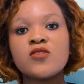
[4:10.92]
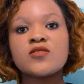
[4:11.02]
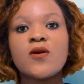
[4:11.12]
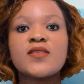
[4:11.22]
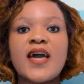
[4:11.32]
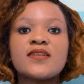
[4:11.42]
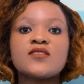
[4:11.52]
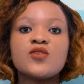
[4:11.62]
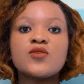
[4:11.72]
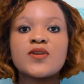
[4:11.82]
so that
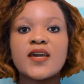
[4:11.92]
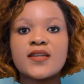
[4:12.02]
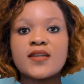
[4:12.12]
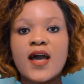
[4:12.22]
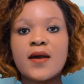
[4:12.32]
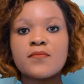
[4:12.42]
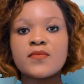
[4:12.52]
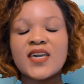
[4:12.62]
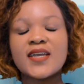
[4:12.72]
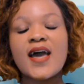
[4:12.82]
you can
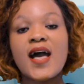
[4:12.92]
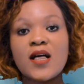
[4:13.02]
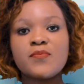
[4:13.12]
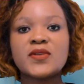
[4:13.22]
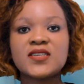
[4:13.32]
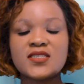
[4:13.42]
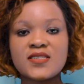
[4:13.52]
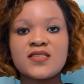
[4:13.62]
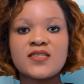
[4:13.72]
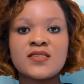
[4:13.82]
get help and
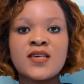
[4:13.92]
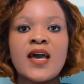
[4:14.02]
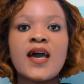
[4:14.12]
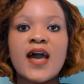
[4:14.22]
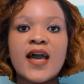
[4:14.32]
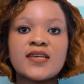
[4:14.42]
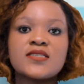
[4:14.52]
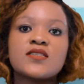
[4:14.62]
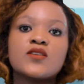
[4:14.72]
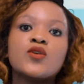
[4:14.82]
assistance
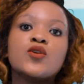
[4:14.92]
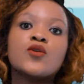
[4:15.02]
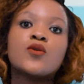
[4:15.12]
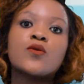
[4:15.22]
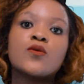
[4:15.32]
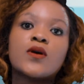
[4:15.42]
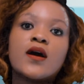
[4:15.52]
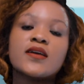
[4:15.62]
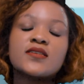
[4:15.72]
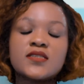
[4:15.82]
as your
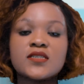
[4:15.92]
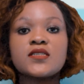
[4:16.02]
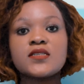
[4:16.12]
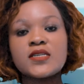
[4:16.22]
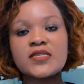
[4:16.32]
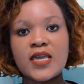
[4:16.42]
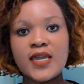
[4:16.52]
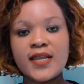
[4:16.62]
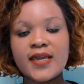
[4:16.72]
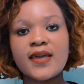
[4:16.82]
incision is
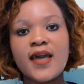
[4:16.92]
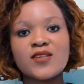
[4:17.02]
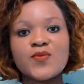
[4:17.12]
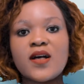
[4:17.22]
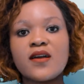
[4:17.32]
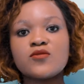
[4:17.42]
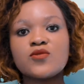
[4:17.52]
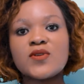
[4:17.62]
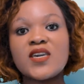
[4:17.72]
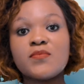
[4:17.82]
healing, as well as to
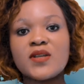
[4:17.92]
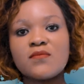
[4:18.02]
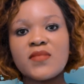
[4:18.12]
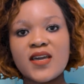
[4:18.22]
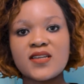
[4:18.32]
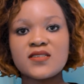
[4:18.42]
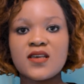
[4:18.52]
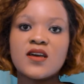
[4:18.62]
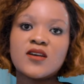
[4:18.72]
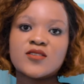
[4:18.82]
keep it in place
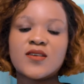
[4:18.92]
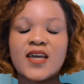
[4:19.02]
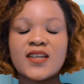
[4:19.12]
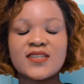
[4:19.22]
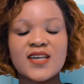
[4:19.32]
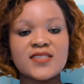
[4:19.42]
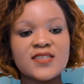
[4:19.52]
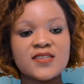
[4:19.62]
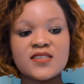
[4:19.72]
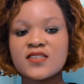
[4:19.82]
so that it
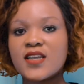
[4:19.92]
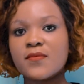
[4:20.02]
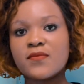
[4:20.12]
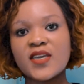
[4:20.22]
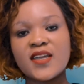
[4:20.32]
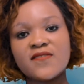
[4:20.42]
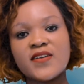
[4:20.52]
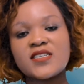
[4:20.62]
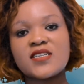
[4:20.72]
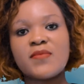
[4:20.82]
doesn't get
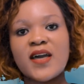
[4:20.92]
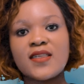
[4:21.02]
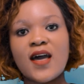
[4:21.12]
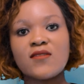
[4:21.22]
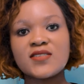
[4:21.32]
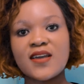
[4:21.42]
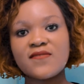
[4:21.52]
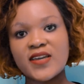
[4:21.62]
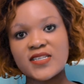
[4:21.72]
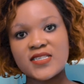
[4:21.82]
affected by the outside
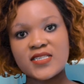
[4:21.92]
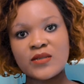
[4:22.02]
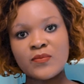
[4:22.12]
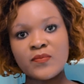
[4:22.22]
factors.